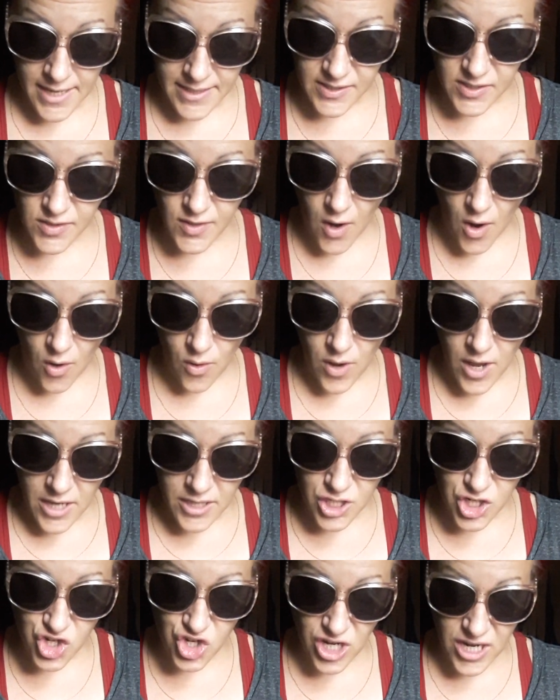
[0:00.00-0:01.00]
So
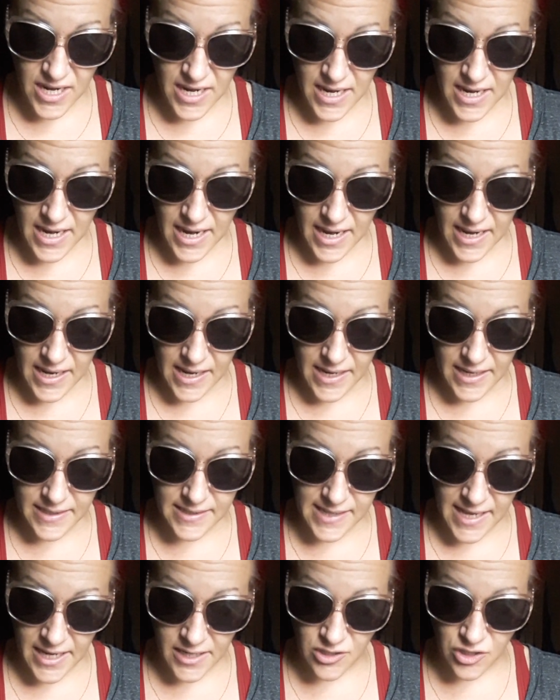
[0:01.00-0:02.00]
she
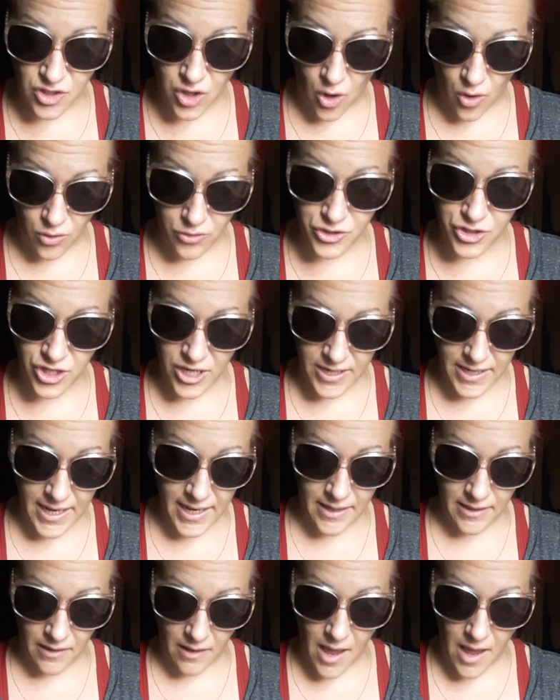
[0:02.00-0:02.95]
is indulgent in